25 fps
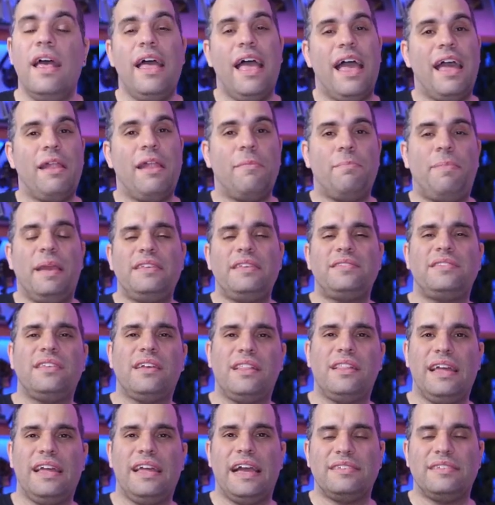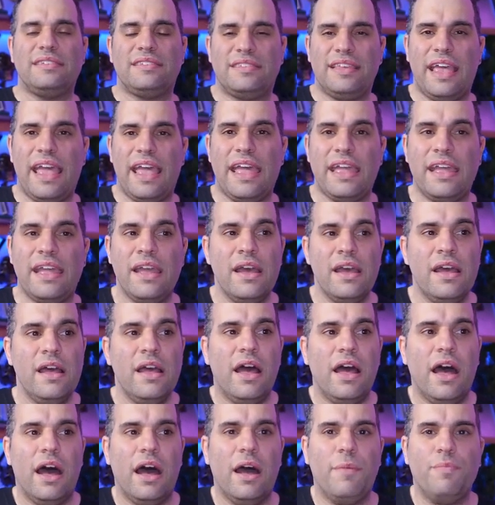And basically I say,
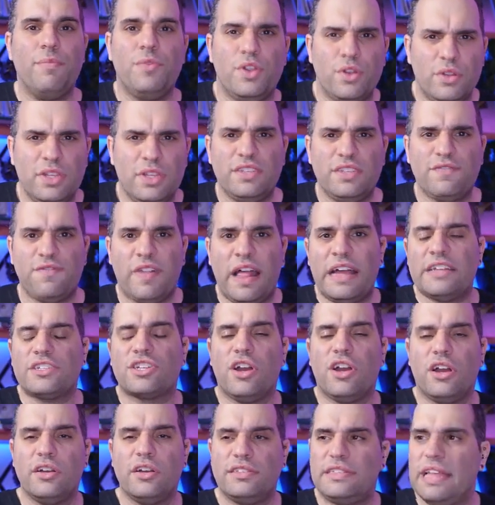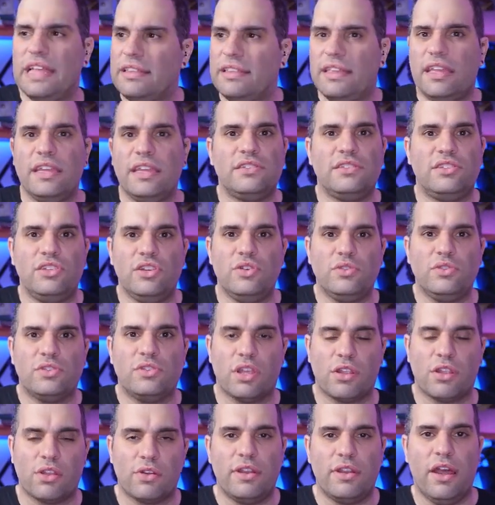these flashcards that kids use to
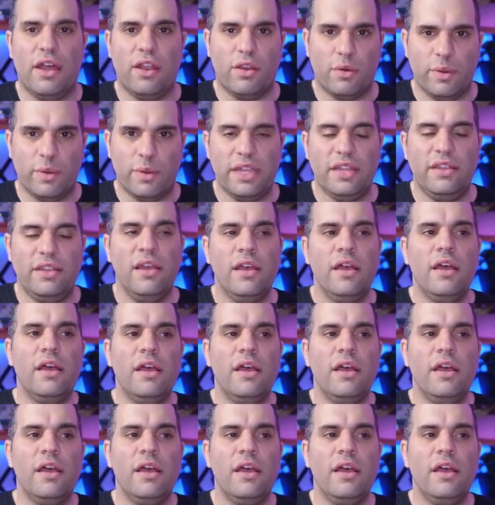learn how to read?